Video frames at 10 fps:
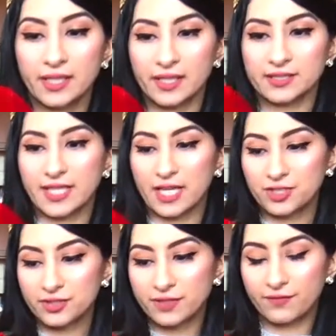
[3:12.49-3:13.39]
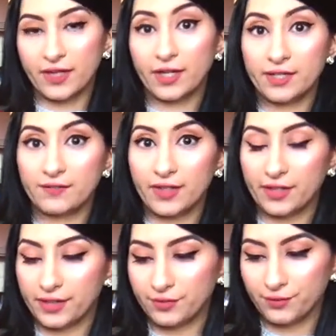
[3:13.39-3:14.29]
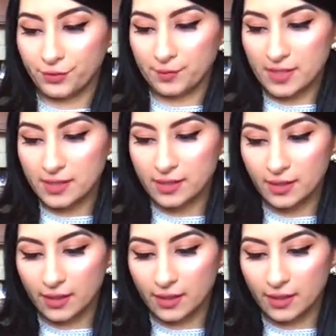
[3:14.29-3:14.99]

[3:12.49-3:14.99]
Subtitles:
It's actually very, very roomy.